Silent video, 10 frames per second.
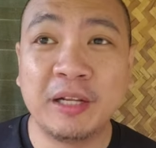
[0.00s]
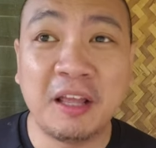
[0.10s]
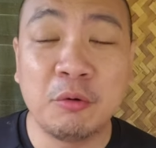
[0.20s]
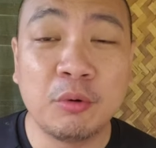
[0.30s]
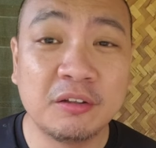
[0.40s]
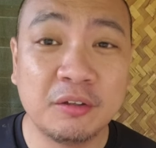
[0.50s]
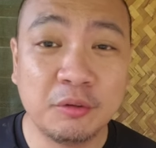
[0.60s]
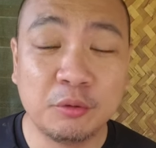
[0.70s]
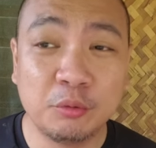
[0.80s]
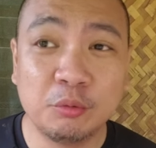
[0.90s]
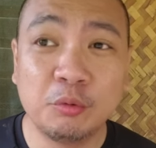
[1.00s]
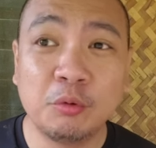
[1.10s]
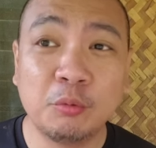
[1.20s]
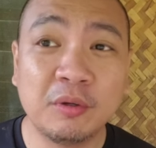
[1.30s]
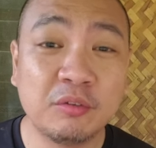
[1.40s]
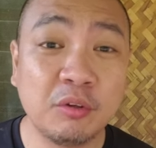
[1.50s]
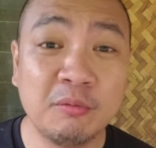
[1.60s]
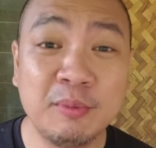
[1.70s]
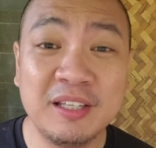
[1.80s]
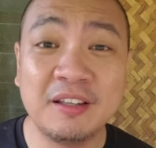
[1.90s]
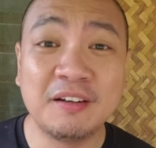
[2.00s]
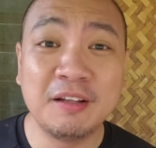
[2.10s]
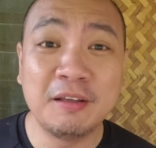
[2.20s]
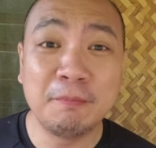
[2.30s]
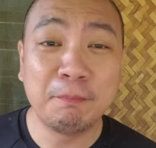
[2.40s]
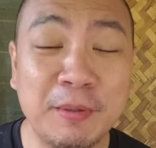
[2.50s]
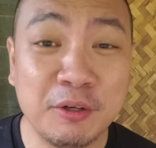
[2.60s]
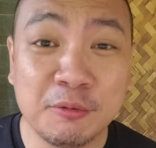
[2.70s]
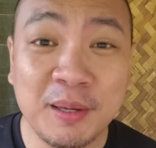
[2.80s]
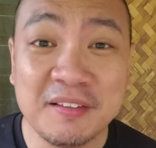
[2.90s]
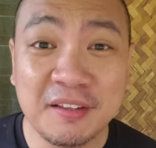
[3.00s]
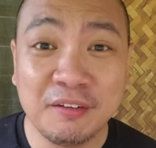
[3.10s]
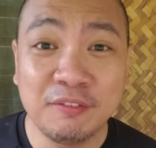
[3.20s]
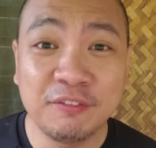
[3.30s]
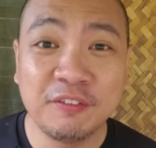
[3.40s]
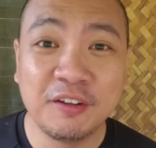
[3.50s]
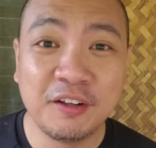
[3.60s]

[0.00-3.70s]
What I wanted to do was to immediately pee on myself.